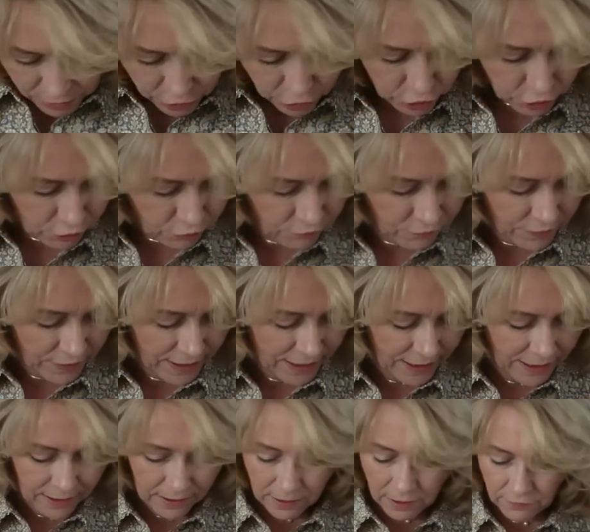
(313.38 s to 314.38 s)

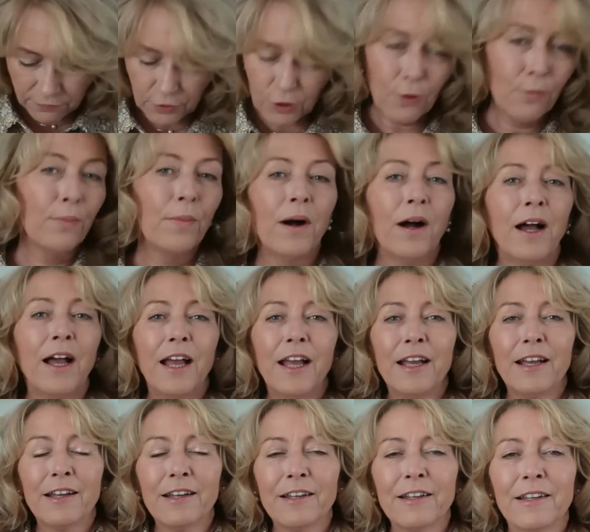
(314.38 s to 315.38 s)
jewellery. I've got my
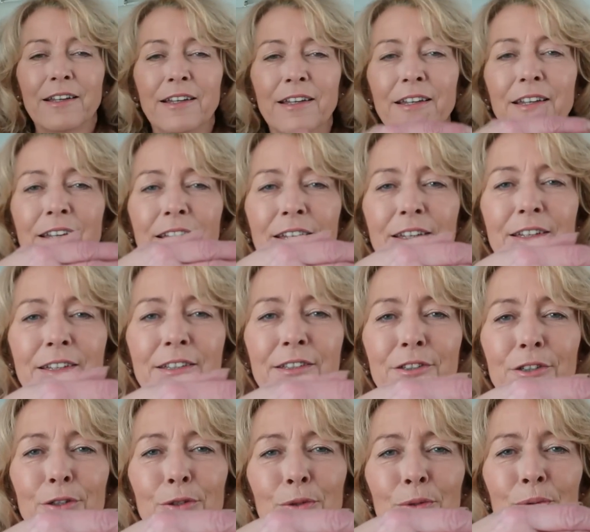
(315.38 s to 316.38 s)

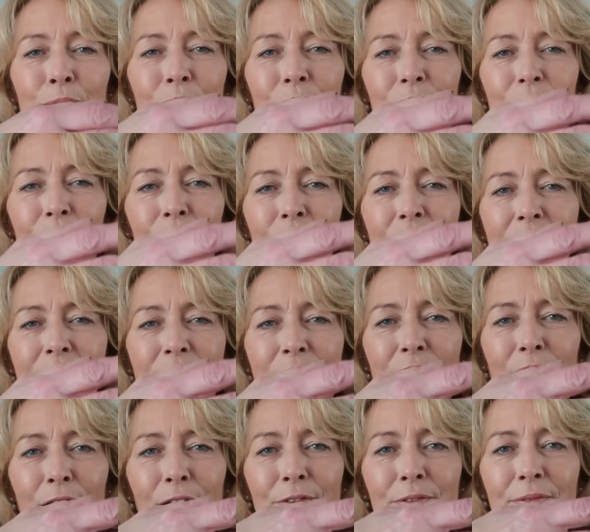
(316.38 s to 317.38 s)
new
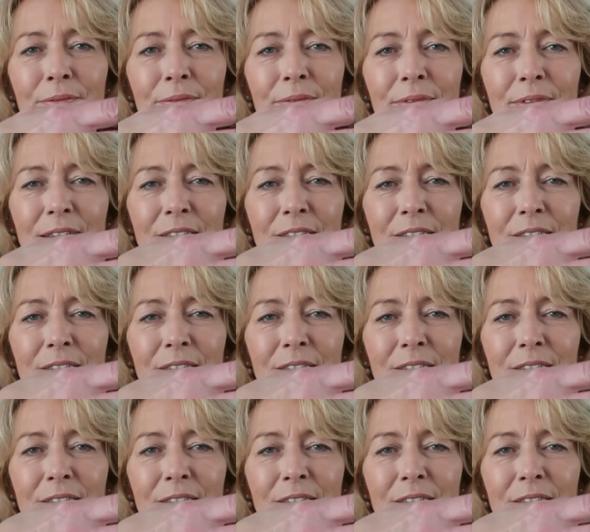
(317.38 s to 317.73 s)
rings on,